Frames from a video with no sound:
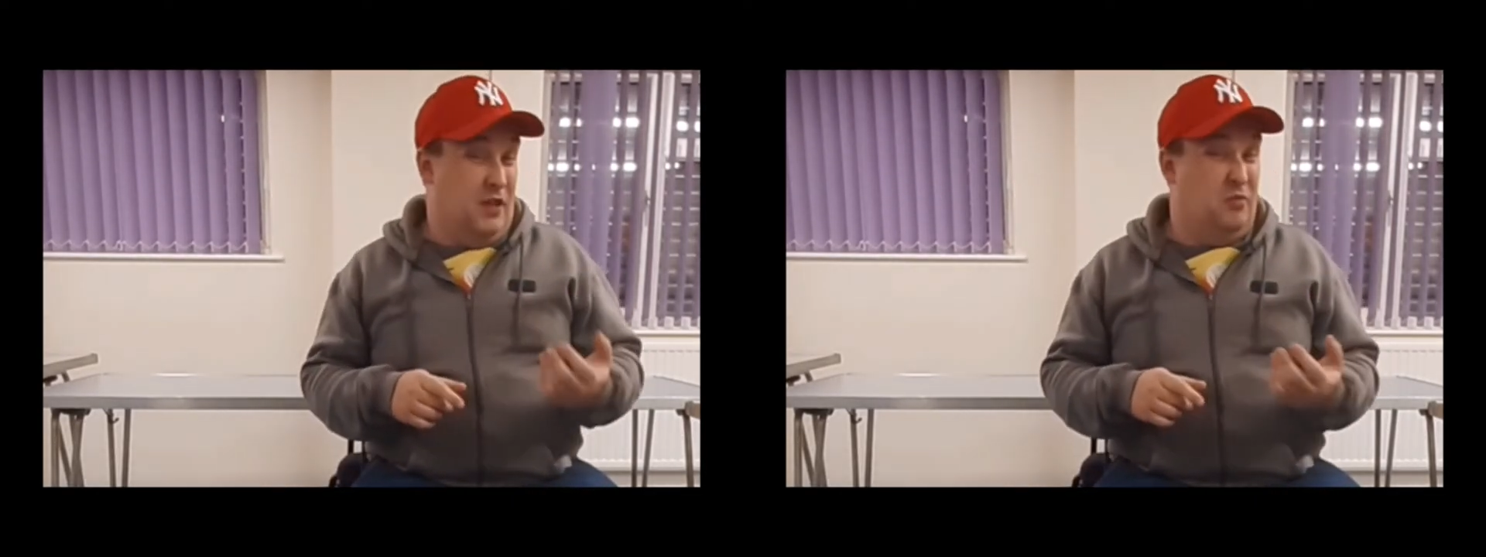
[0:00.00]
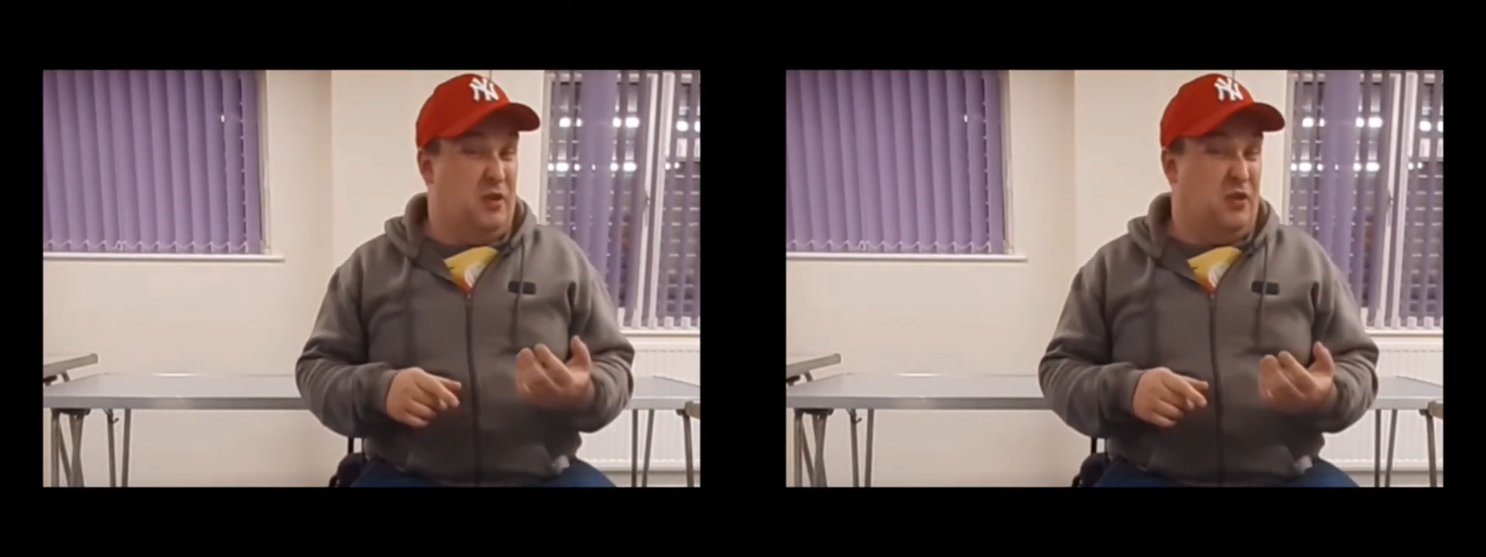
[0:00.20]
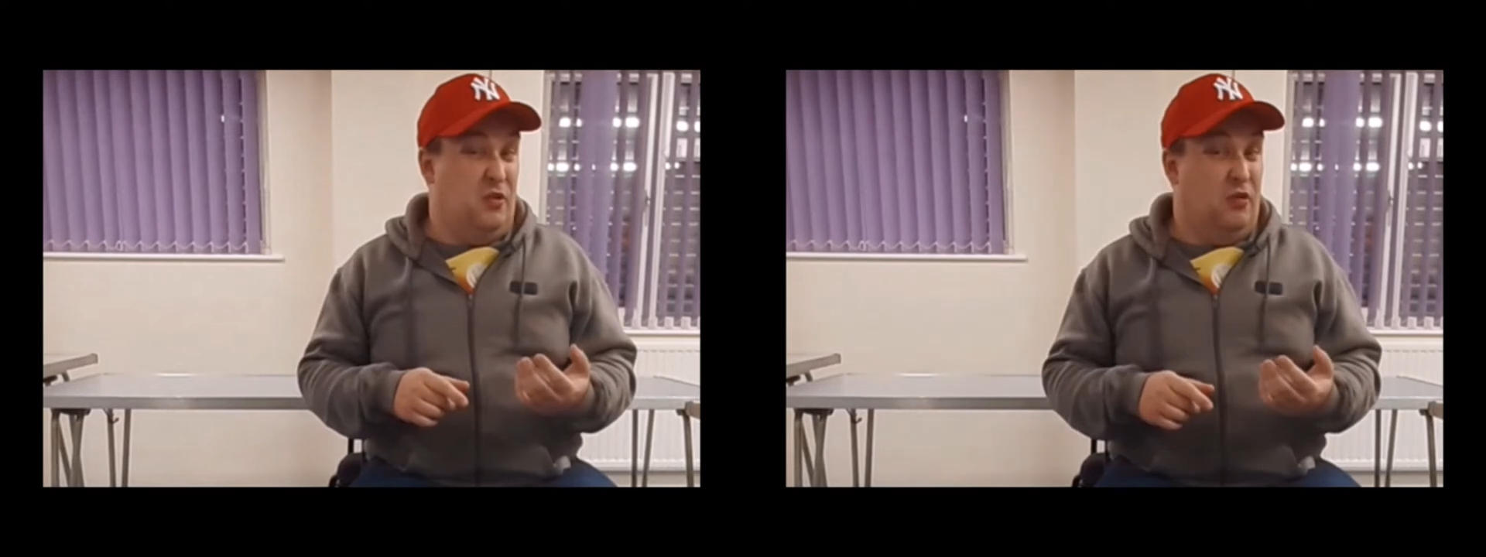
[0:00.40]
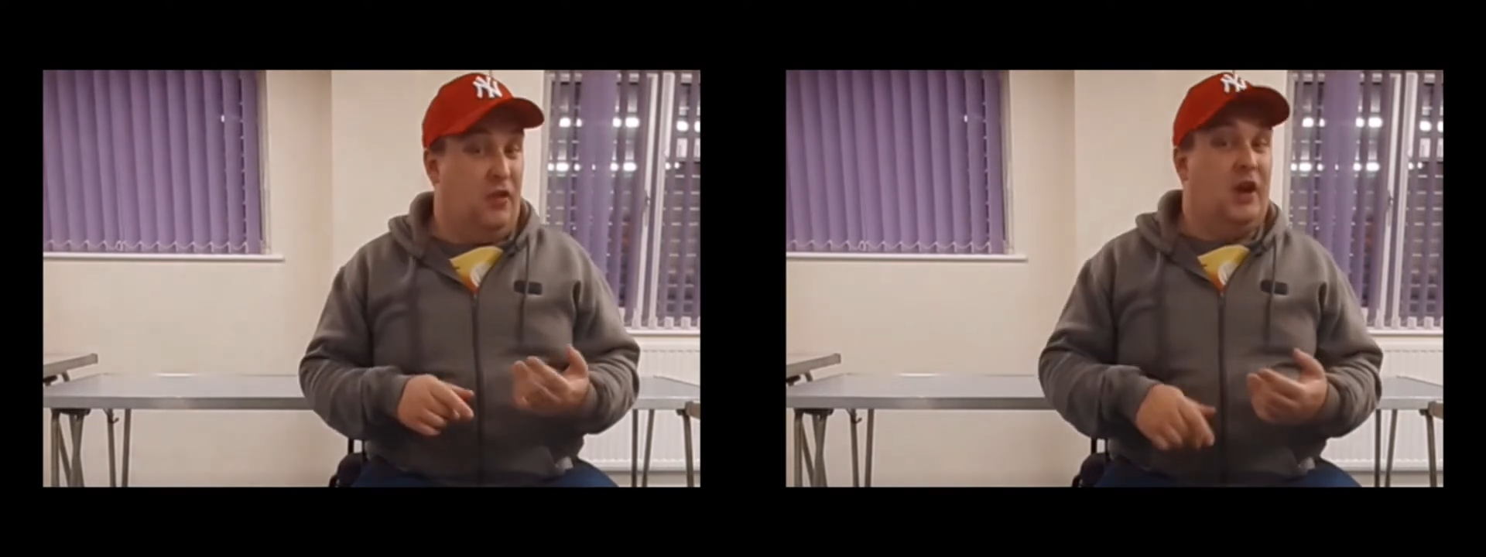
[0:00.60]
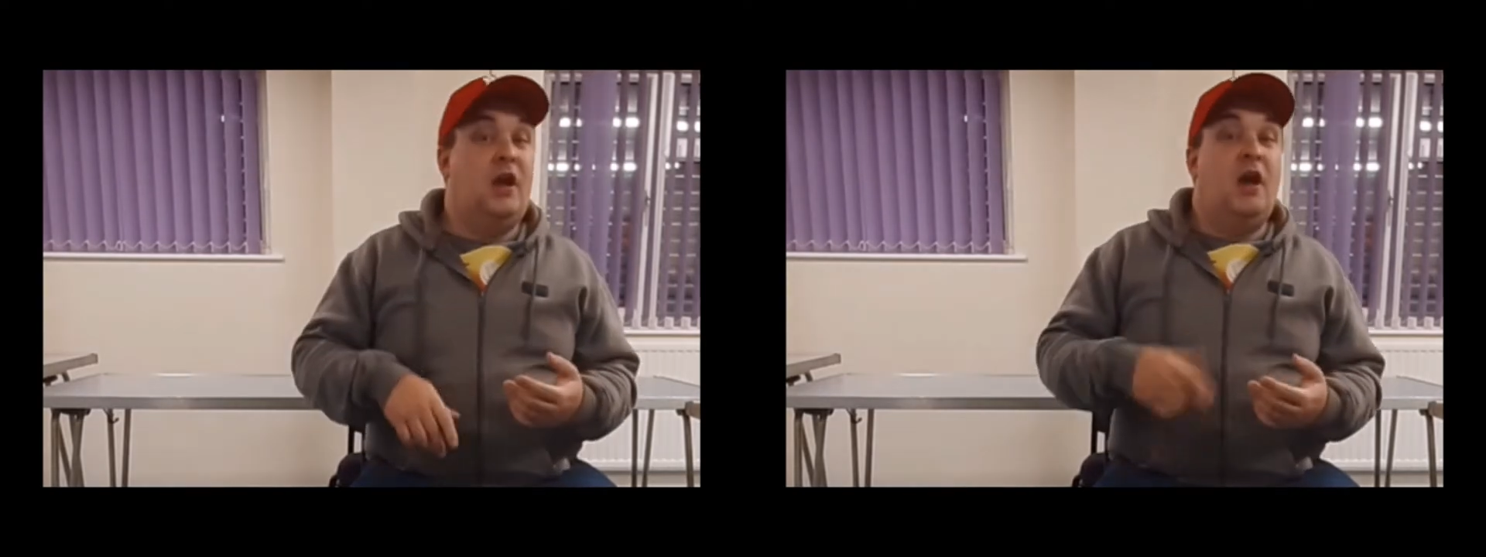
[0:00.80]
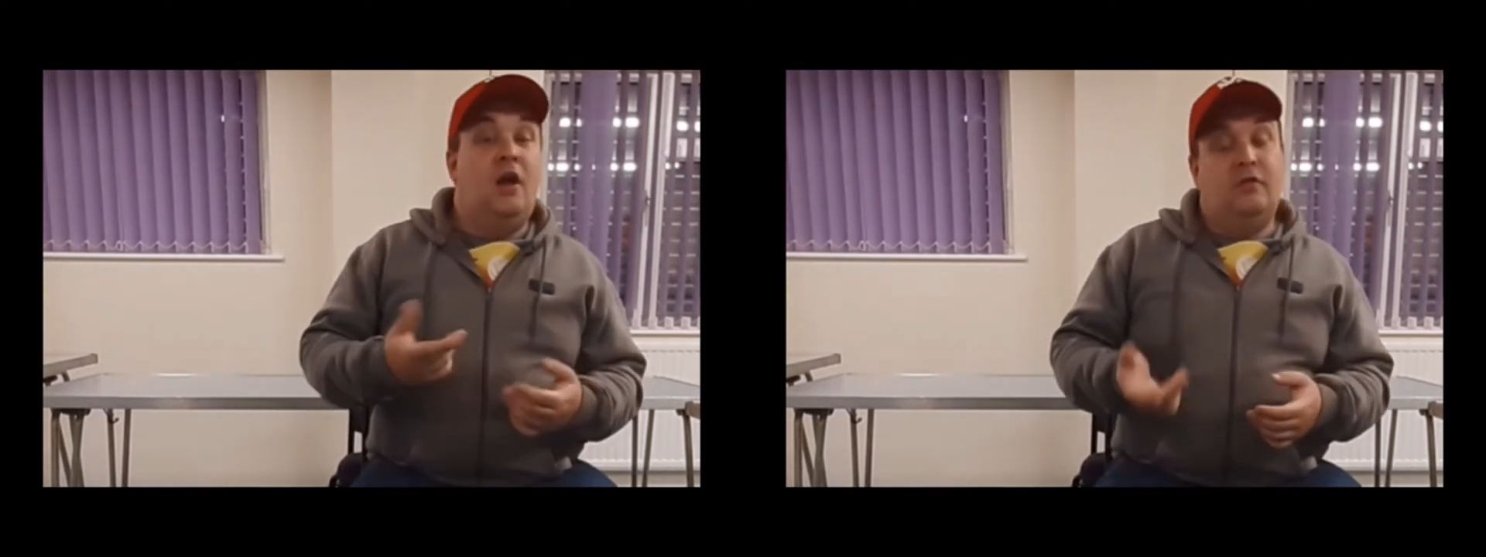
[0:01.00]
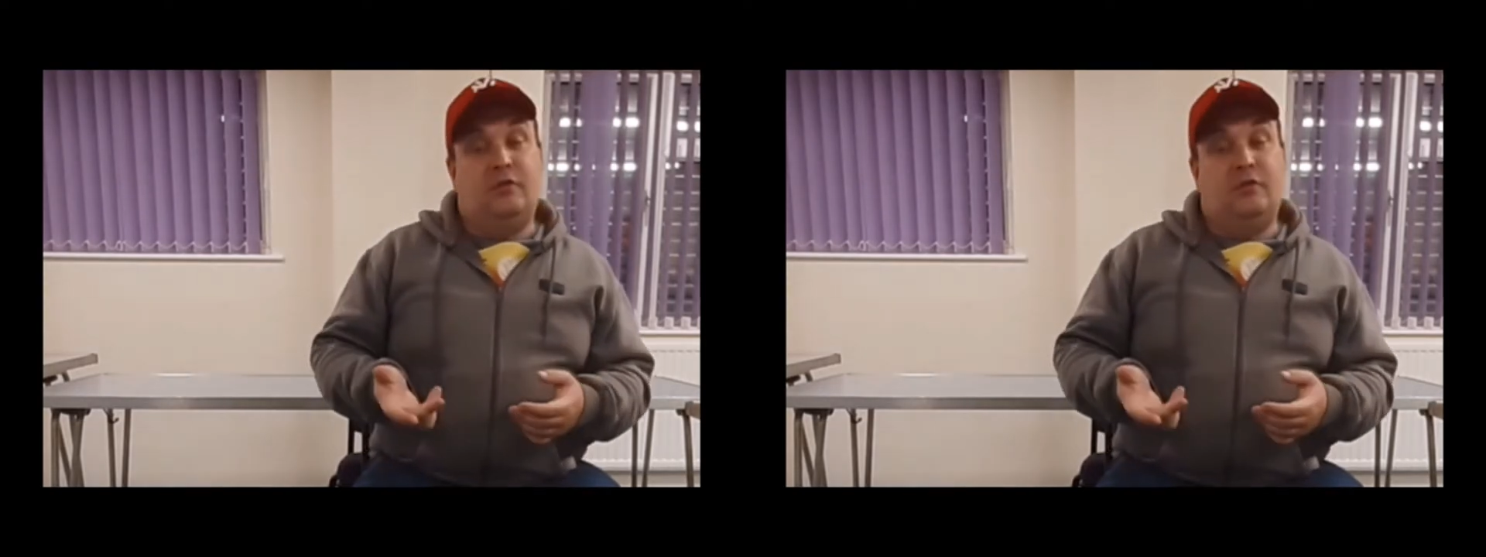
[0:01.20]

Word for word: a little bit gory,